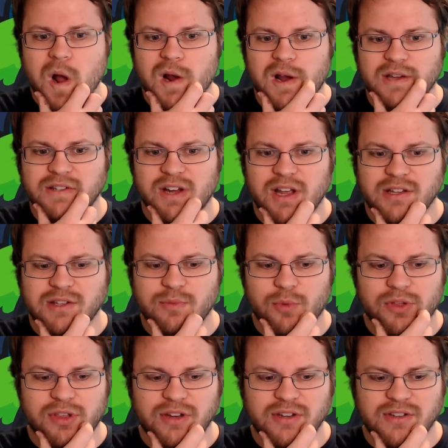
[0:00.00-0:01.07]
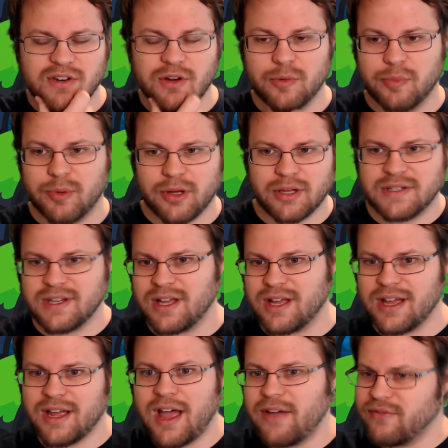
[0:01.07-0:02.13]
because I got some more things to do, but
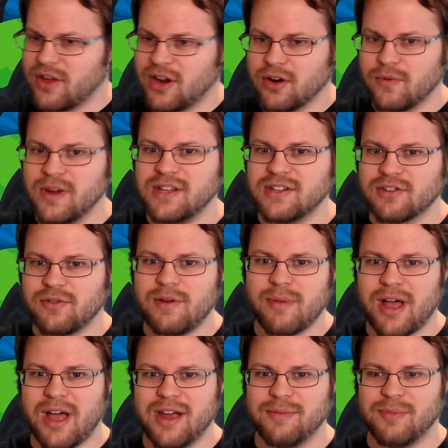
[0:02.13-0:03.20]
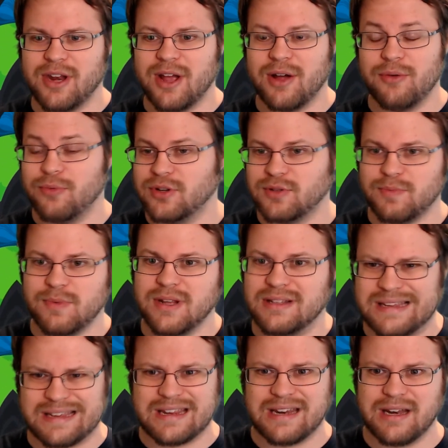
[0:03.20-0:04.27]
I've got a green screen behind me now, which means
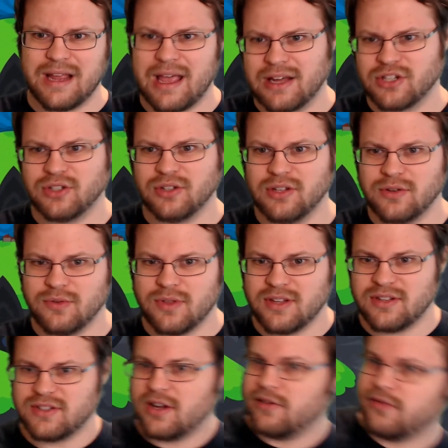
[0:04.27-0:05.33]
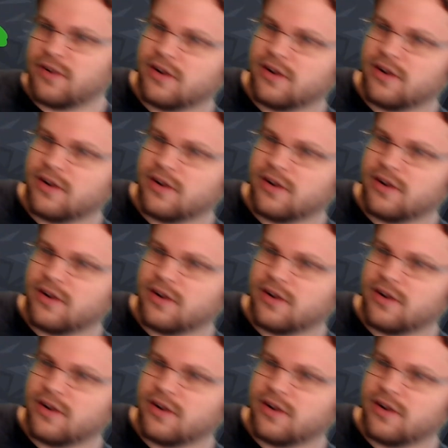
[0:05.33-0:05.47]
I can actually do this stuff, and